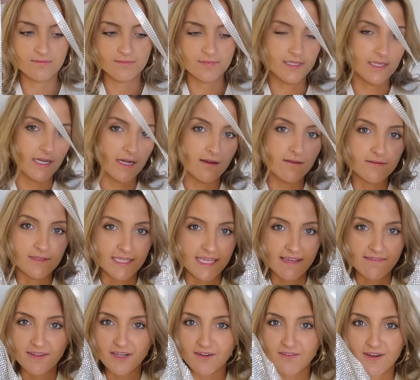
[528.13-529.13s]
you know,
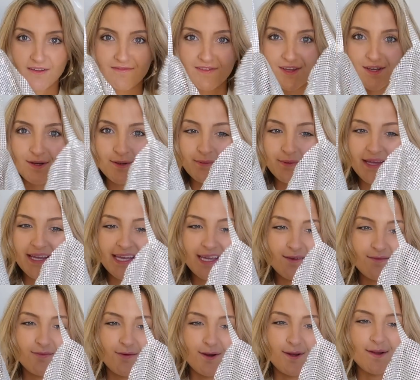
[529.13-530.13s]
give it a review, link
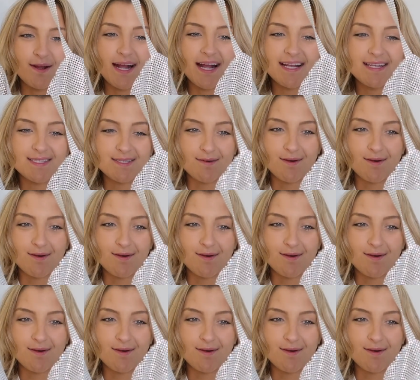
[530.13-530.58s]
it for you guys.